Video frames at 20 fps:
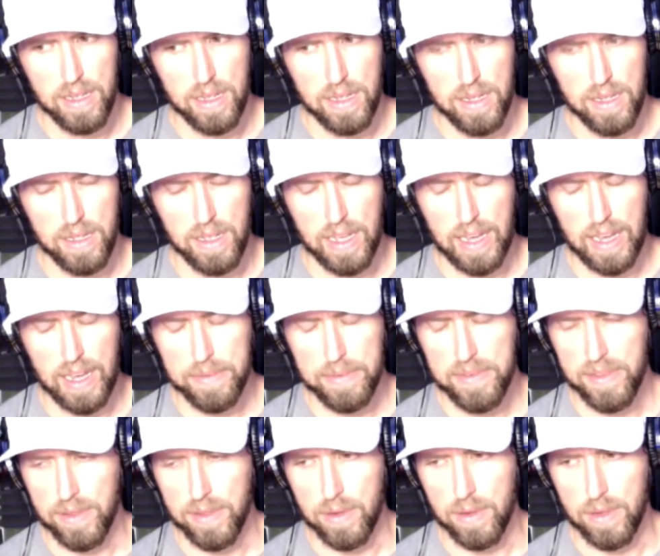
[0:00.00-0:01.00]
yeah,
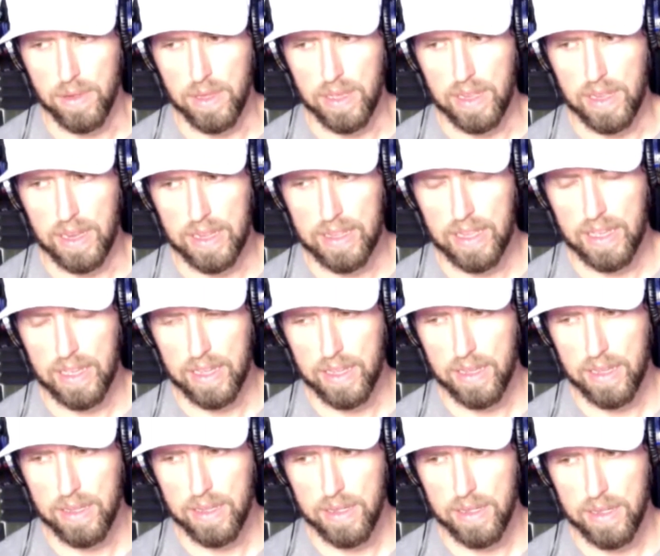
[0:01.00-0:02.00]
absolutely. And I
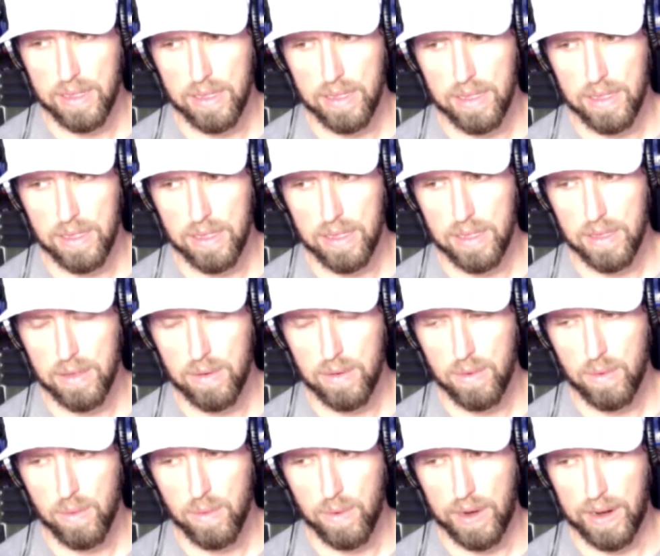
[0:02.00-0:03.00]
think
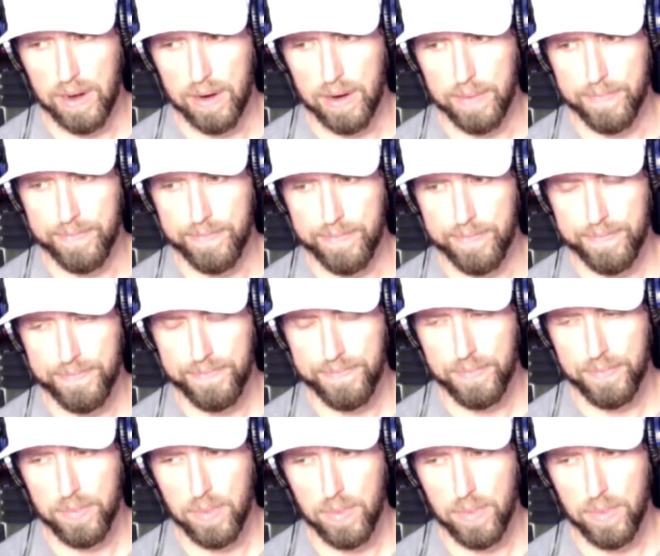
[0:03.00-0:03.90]
where a